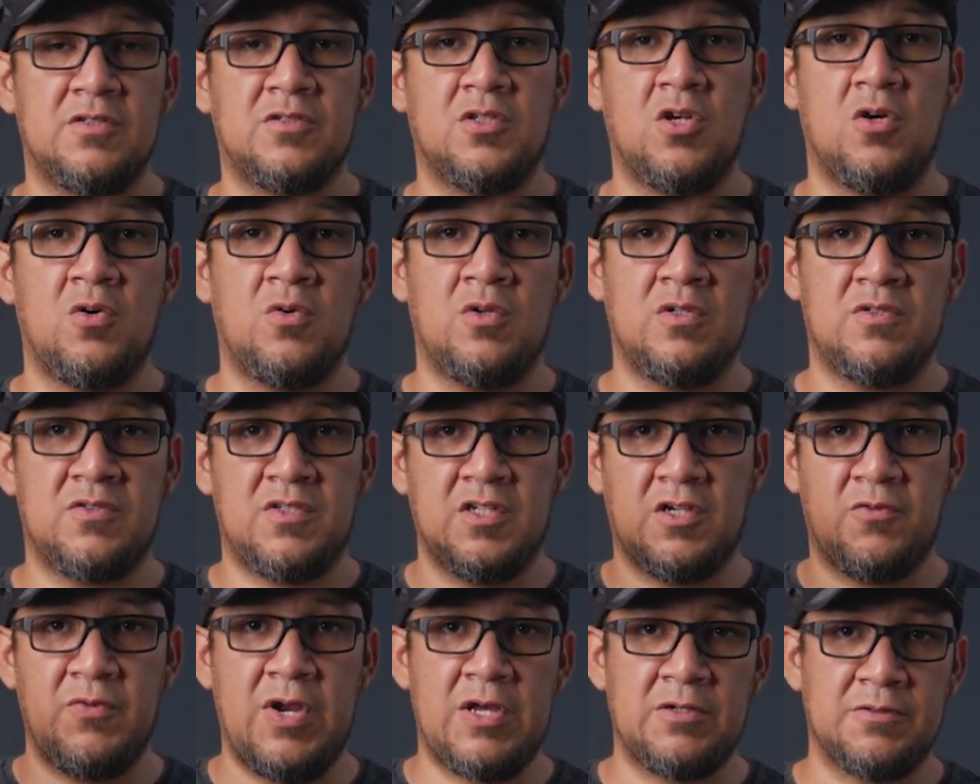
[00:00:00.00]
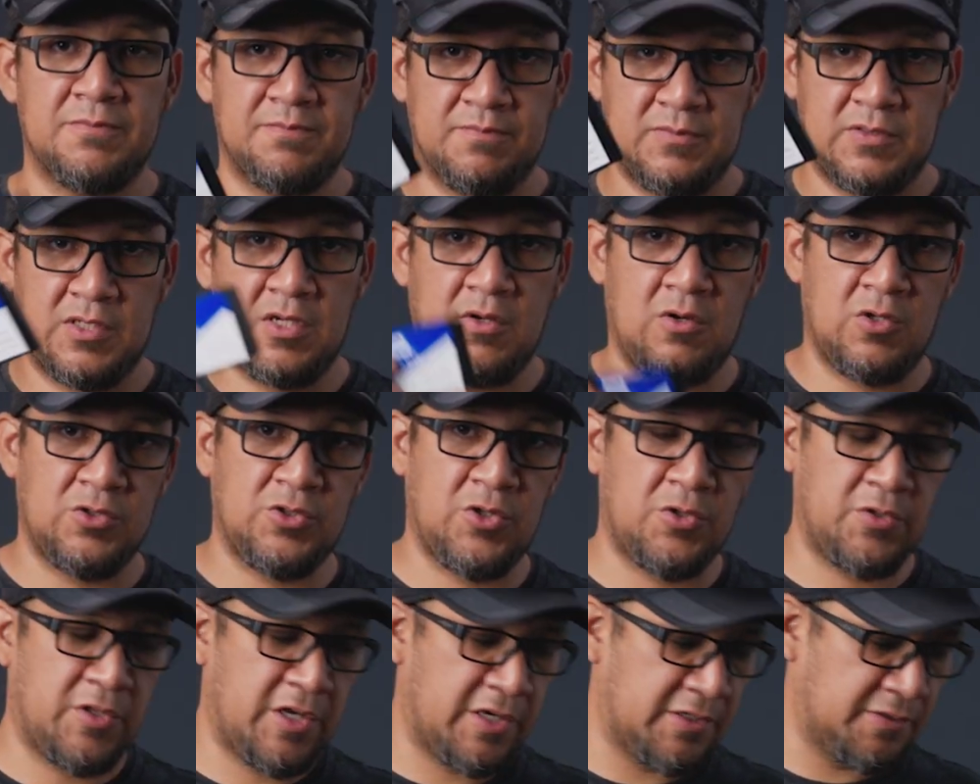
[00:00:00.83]
So stick around, I'll
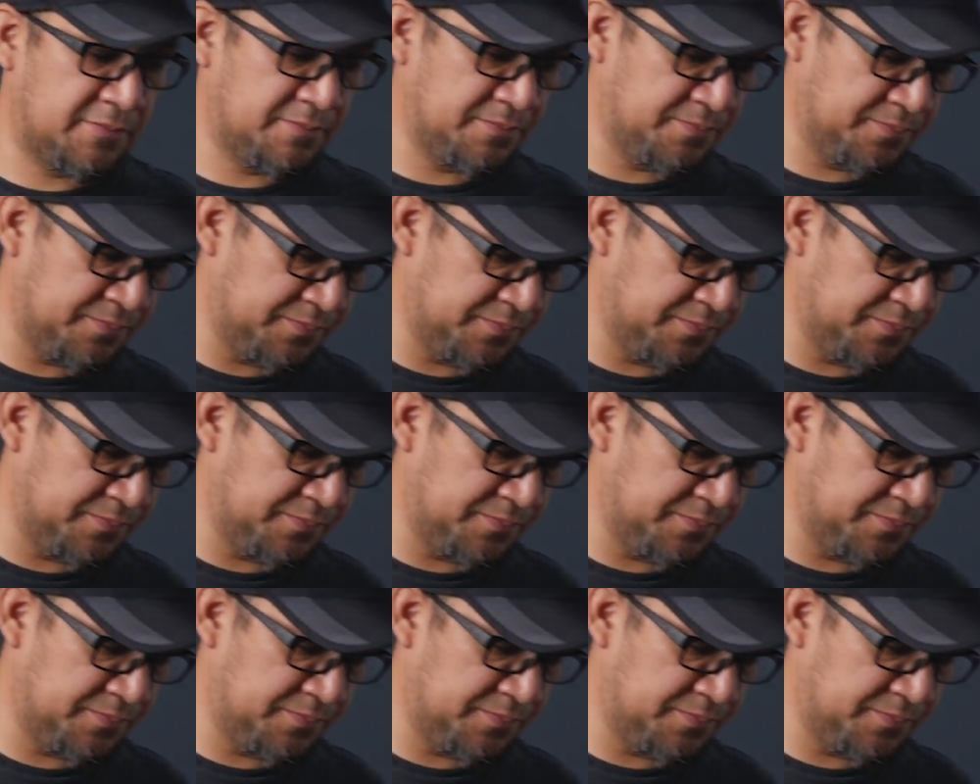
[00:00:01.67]
show you that.